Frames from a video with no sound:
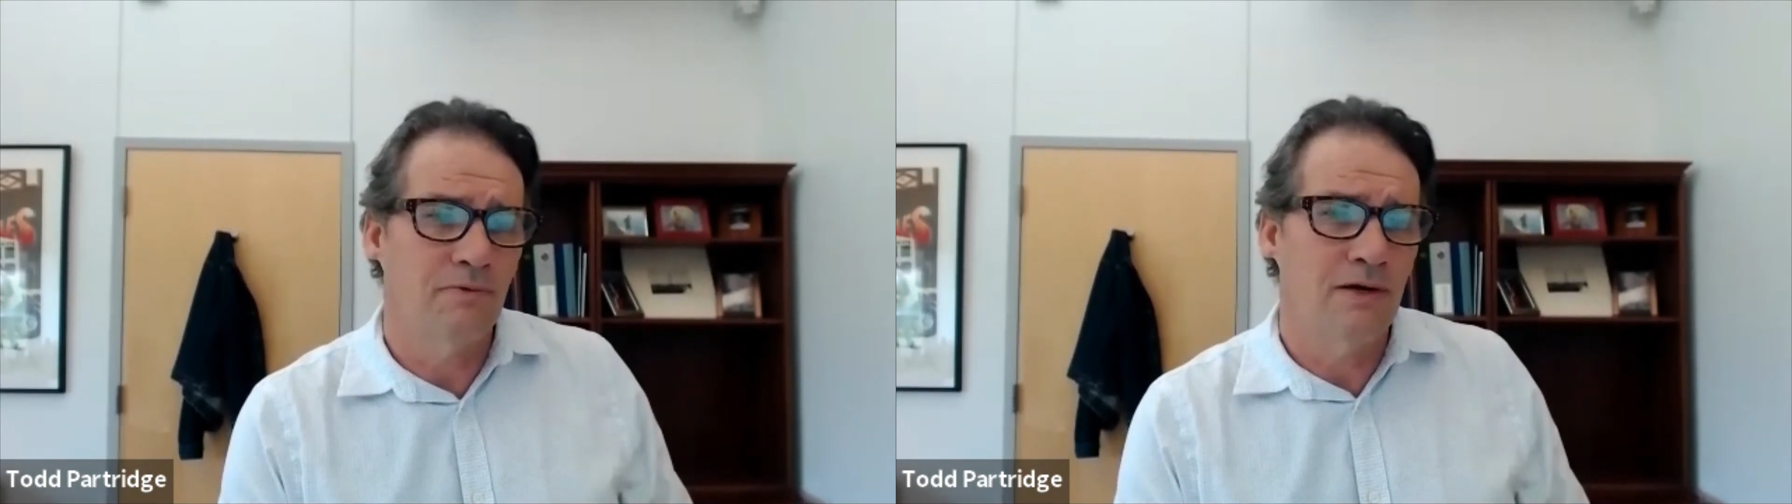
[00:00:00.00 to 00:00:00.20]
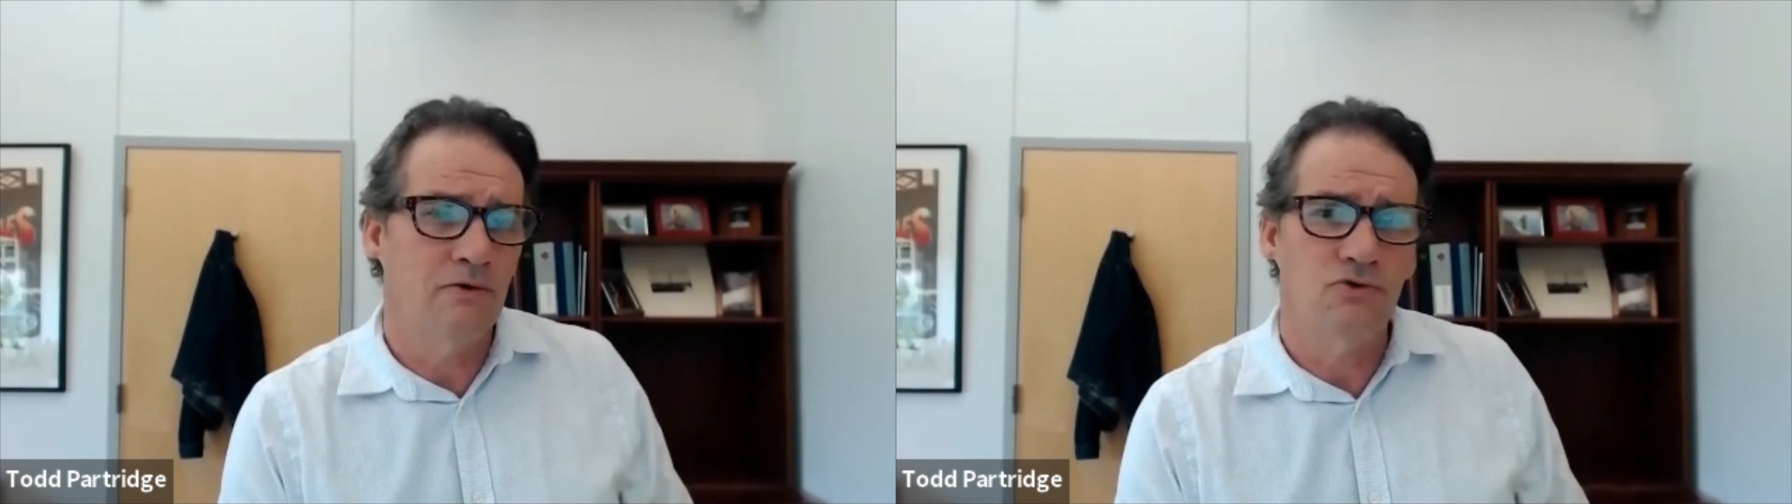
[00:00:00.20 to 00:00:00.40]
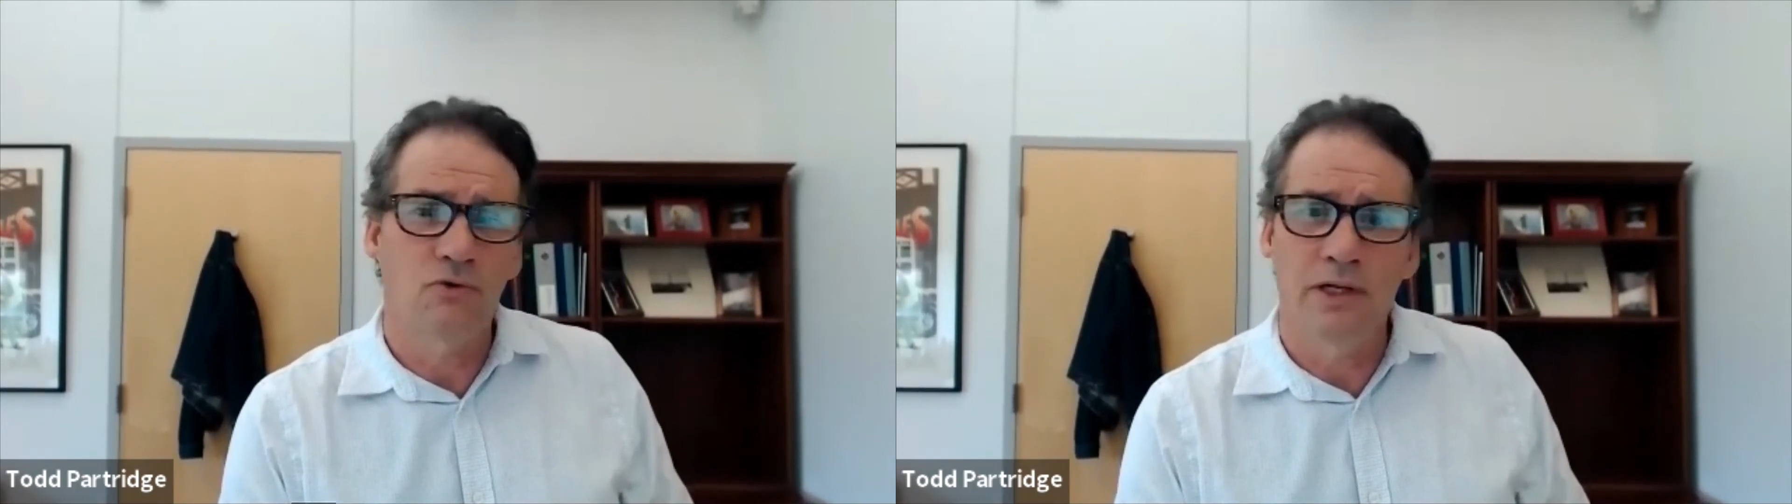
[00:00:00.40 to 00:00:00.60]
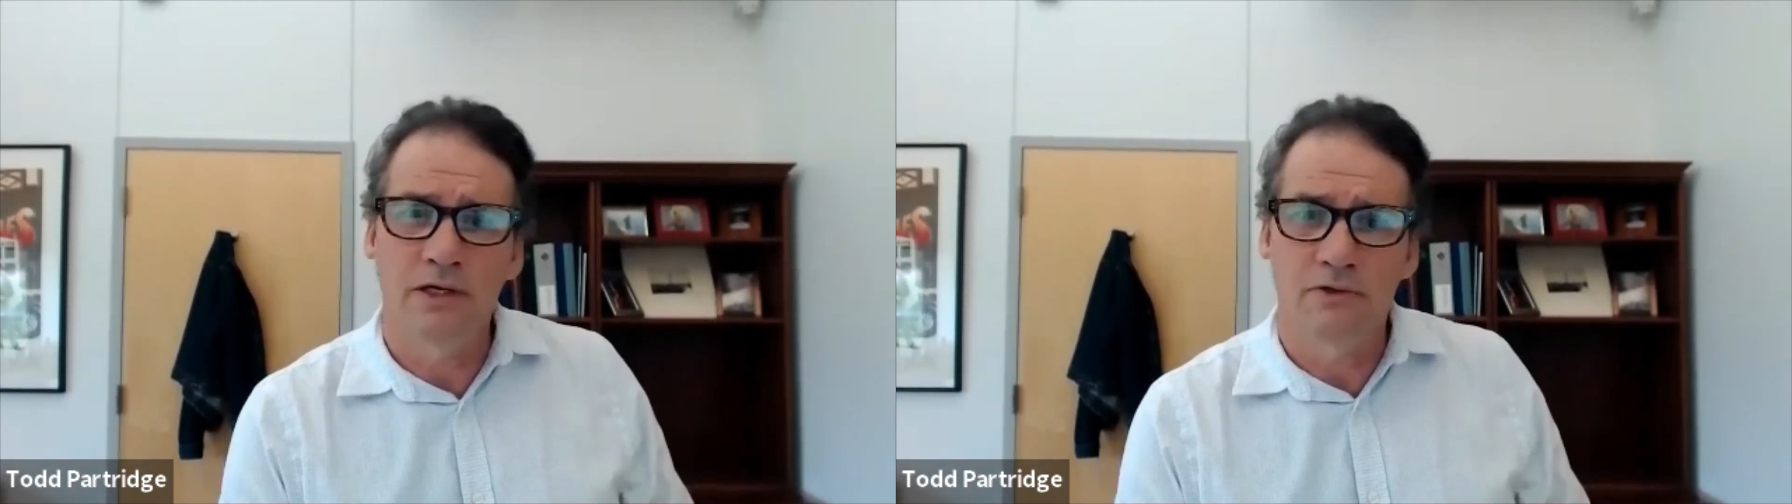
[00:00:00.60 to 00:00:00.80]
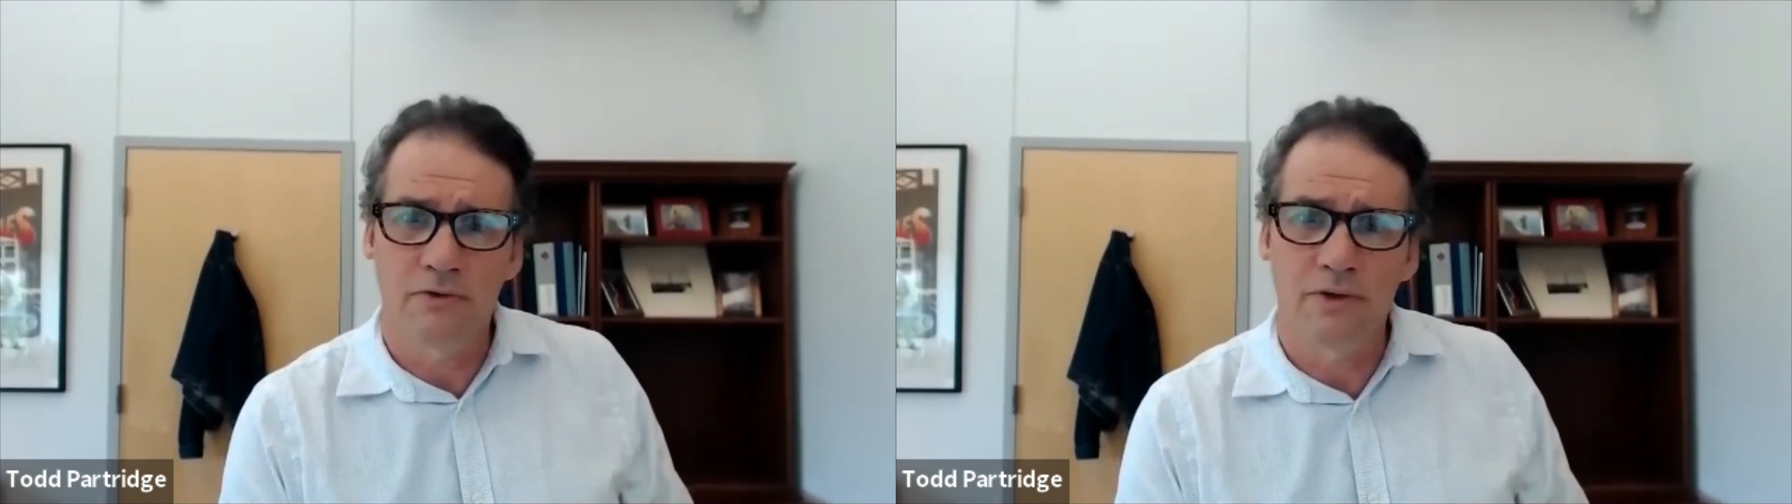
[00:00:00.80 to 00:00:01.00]
around 20
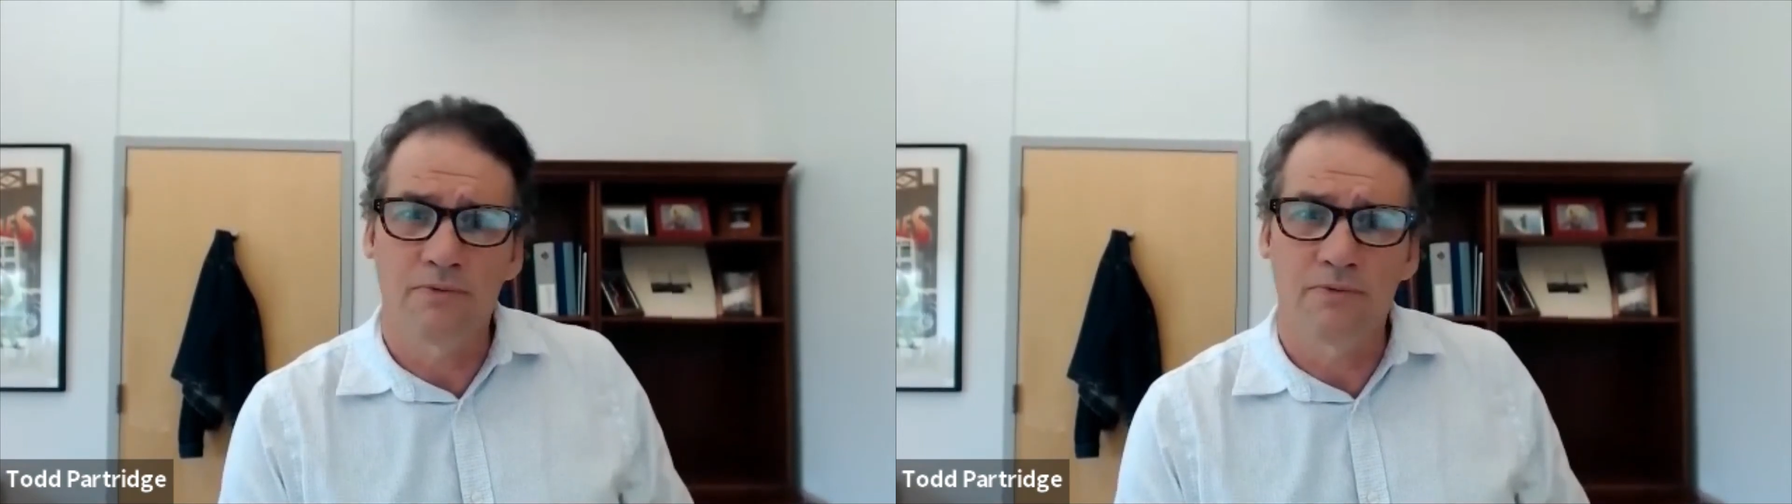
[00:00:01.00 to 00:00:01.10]
to 30